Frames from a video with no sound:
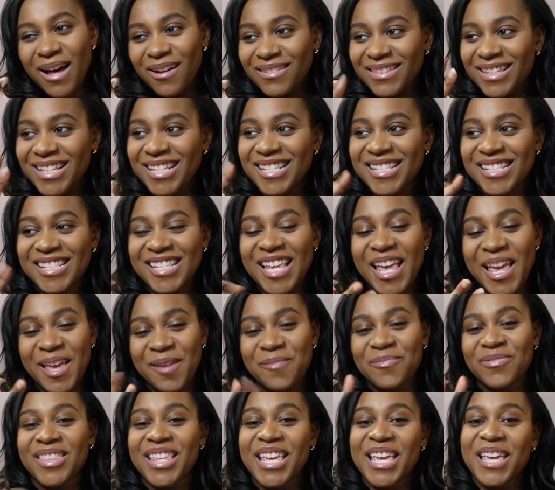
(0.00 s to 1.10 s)
about the
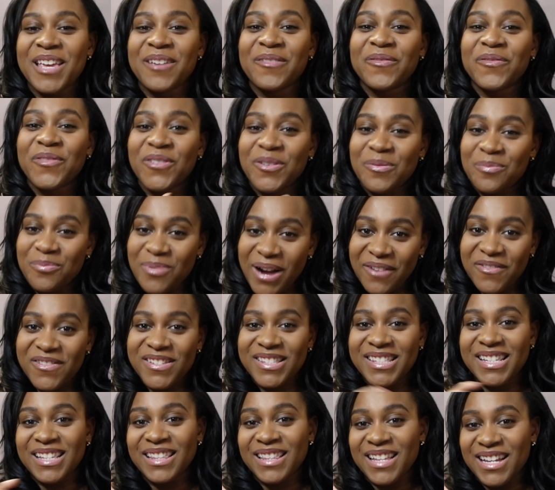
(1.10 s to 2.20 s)
same thing for breakfast and